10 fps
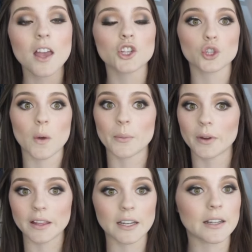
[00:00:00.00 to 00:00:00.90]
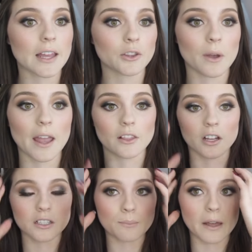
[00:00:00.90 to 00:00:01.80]
So I really didn't like the way I
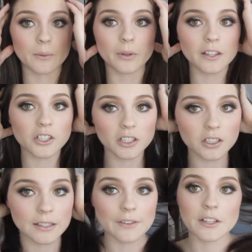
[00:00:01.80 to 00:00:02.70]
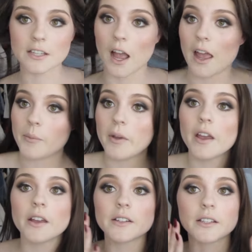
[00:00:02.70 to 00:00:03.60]
looked, but it really just give it time
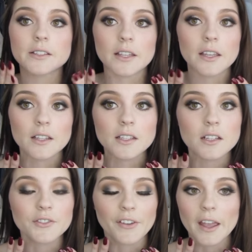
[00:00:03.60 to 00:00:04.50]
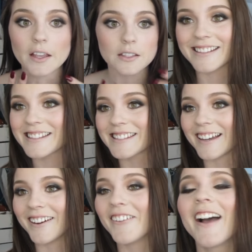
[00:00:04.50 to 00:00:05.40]
to sink into your face.
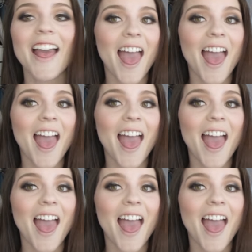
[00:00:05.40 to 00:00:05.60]
So